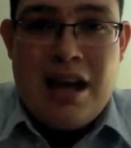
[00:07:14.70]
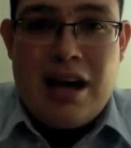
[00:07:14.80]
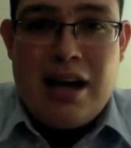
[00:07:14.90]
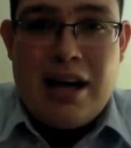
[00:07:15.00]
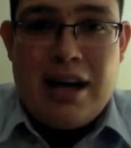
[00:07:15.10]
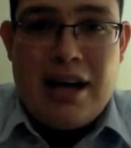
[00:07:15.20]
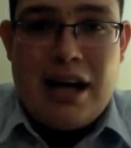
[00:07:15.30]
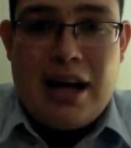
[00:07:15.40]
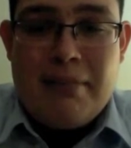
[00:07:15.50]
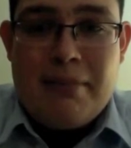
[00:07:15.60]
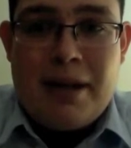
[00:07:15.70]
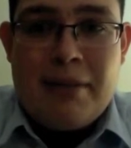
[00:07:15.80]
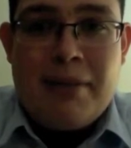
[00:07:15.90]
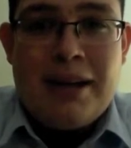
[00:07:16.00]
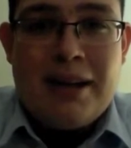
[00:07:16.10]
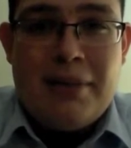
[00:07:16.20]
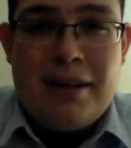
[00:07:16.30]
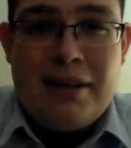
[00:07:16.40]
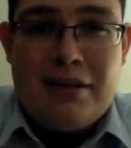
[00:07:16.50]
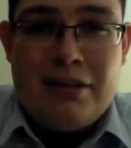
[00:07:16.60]
I'm not
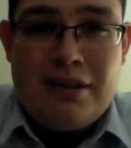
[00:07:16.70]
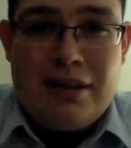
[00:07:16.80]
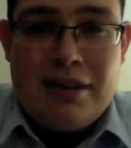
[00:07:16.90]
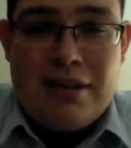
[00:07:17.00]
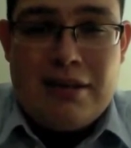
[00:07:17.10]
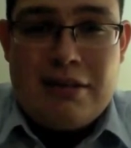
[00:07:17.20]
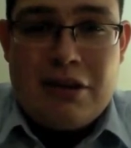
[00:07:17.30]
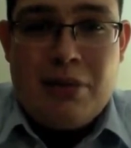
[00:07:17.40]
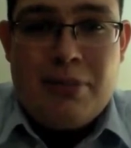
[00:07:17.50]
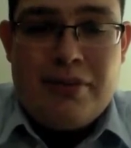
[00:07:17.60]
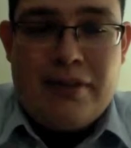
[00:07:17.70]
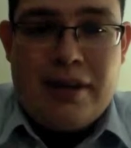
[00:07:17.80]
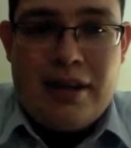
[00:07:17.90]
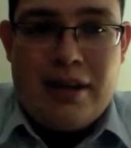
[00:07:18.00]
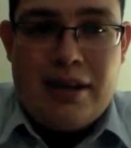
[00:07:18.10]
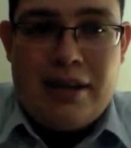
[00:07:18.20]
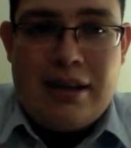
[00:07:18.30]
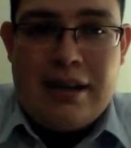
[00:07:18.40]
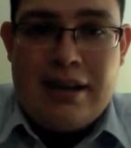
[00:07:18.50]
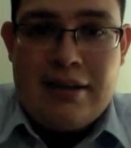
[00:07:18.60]
limited to the scope of
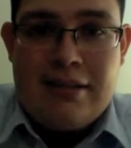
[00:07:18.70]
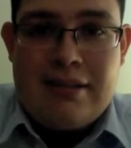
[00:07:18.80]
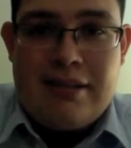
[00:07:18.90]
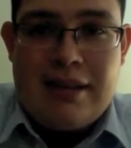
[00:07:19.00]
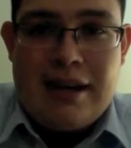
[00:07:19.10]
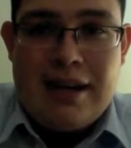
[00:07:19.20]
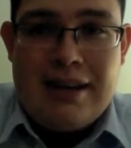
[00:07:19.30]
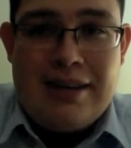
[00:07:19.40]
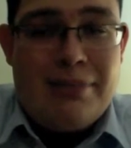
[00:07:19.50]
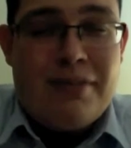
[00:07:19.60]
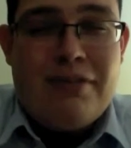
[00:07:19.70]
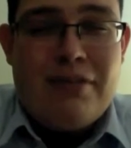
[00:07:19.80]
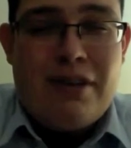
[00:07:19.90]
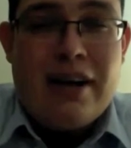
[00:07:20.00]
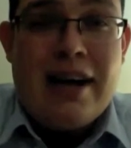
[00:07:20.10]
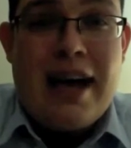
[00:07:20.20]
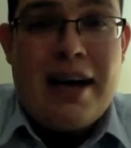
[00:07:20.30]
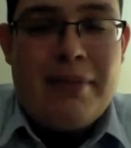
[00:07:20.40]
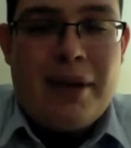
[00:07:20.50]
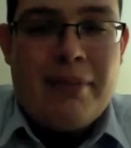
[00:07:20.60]
ideas that I did before, or I
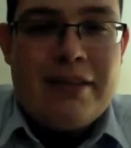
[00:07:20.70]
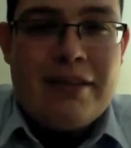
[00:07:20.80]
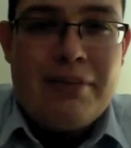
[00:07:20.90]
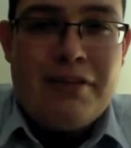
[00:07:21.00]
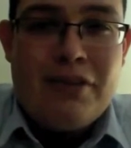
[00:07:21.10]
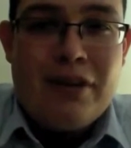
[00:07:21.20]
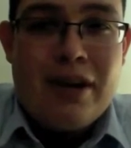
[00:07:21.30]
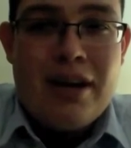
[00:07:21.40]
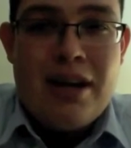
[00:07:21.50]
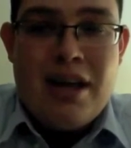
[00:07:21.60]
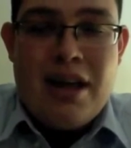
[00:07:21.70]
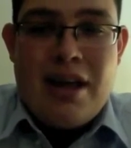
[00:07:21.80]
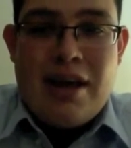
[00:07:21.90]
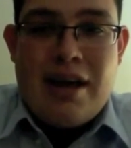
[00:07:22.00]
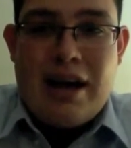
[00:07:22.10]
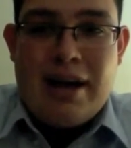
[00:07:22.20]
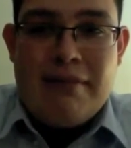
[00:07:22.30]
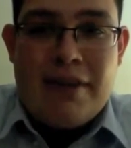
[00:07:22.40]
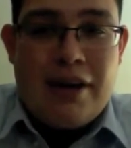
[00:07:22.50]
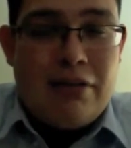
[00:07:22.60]
had about myself before.
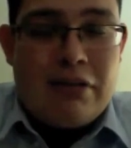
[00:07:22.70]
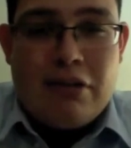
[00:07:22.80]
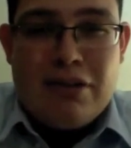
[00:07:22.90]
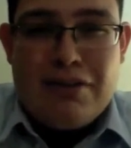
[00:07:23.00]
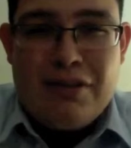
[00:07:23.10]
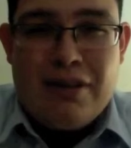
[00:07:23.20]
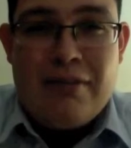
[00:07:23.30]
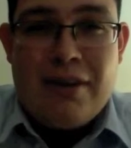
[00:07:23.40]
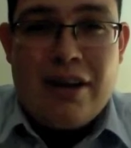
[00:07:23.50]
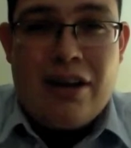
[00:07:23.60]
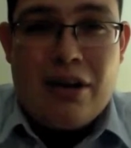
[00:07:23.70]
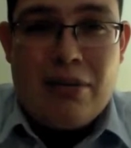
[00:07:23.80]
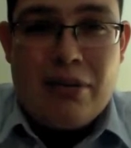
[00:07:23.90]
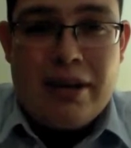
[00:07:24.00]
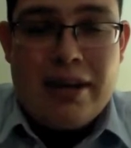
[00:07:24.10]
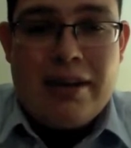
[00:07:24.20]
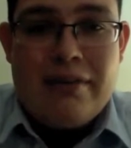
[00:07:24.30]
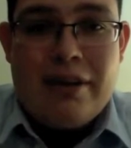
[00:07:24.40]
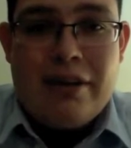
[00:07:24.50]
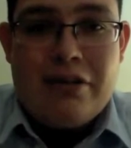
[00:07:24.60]
I'm very resourceful. I'm very hardworking.
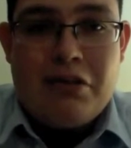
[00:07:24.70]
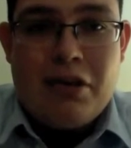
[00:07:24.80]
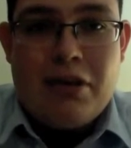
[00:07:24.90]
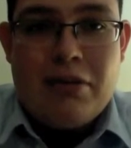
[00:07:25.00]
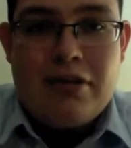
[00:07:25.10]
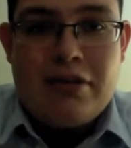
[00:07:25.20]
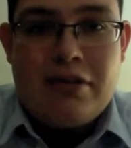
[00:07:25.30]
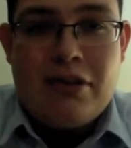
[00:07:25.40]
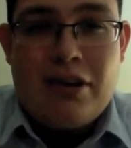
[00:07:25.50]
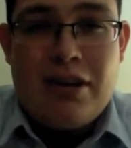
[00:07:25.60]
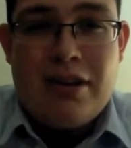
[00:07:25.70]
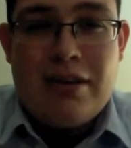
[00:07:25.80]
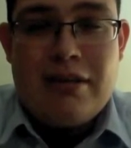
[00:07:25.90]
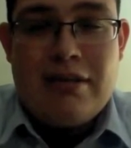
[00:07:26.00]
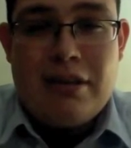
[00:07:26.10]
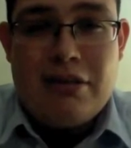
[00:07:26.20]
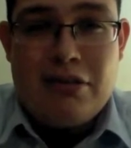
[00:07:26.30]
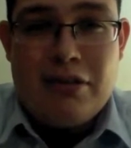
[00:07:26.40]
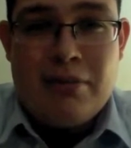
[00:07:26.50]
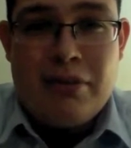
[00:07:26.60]
I'm very strong, which is this
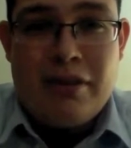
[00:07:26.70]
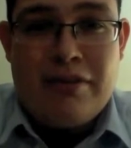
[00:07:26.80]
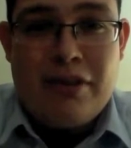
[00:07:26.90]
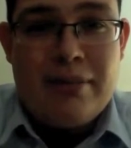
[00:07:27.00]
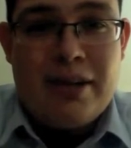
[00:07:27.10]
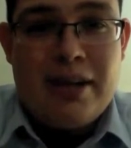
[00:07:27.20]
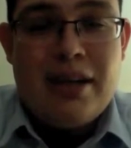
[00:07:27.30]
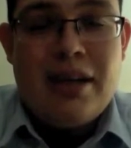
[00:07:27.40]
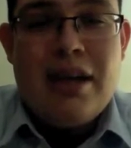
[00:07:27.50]
internship reaffirmed it.